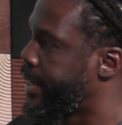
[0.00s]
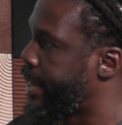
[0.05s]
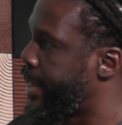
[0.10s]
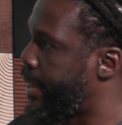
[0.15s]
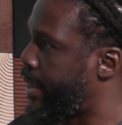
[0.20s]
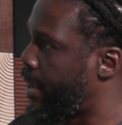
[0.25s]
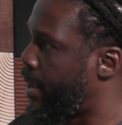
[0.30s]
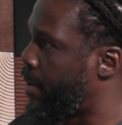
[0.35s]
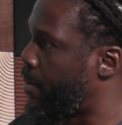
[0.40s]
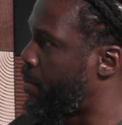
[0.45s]

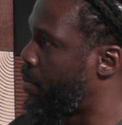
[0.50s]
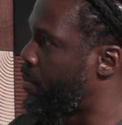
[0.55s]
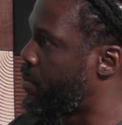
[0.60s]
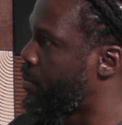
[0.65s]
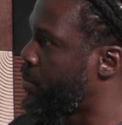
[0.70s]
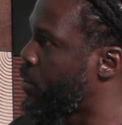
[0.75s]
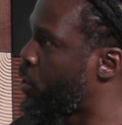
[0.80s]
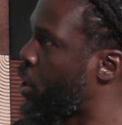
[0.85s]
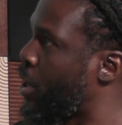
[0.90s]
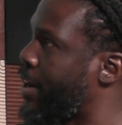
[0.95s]

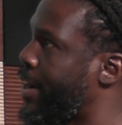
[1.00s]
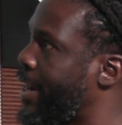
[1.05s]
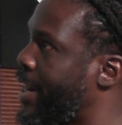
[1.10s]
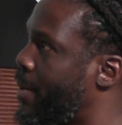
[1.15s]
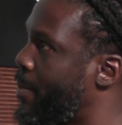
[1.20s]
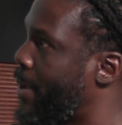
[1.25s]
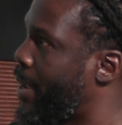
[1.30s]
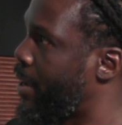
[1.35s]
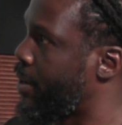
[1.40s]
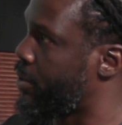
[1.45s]
um, talking
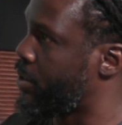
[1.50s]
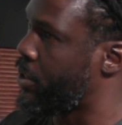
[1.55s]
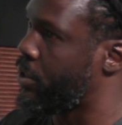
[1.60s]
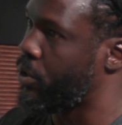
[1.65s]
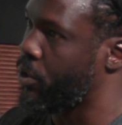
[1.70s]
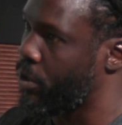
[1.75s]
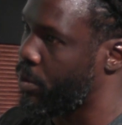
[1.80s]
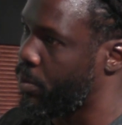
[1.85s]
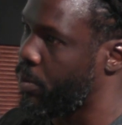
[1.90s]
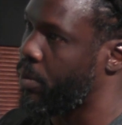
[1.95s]
about the
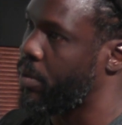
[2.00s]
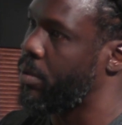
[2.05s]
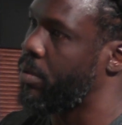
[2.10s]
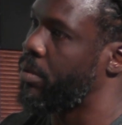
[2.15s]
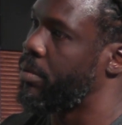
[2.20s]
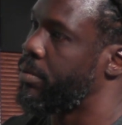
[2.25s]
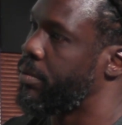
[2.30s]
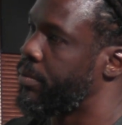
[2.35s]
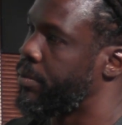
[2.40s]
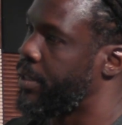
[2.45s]

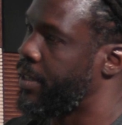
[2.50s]
durable